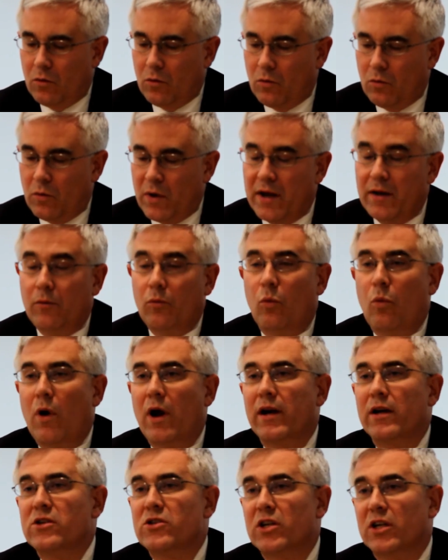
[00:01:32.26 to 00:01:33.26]
When
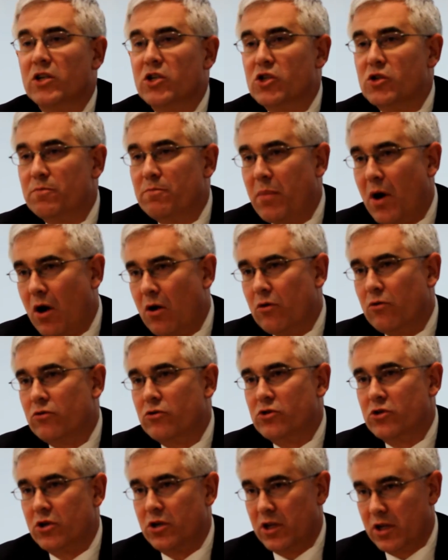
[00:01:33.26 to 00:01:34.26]
one is
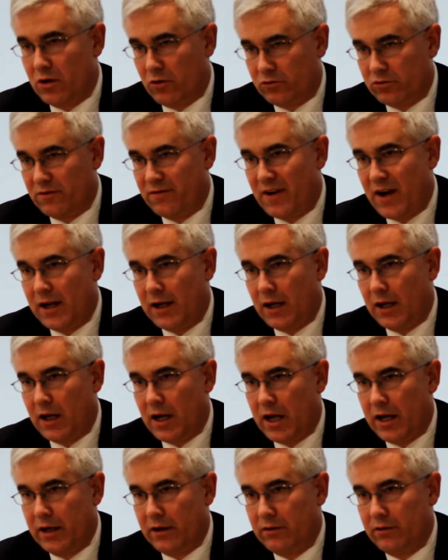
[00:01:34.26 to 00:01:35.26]
exposed to the ultraviolet
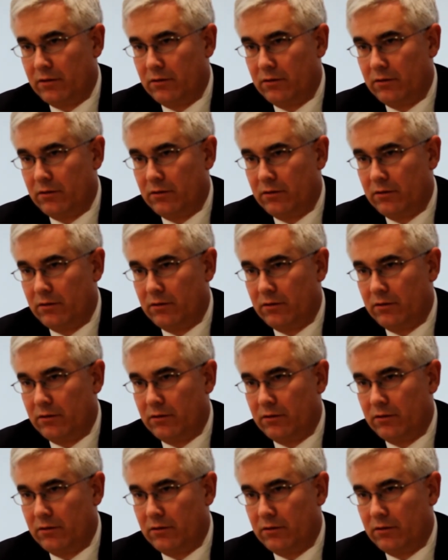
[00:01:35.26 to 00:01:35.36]
light,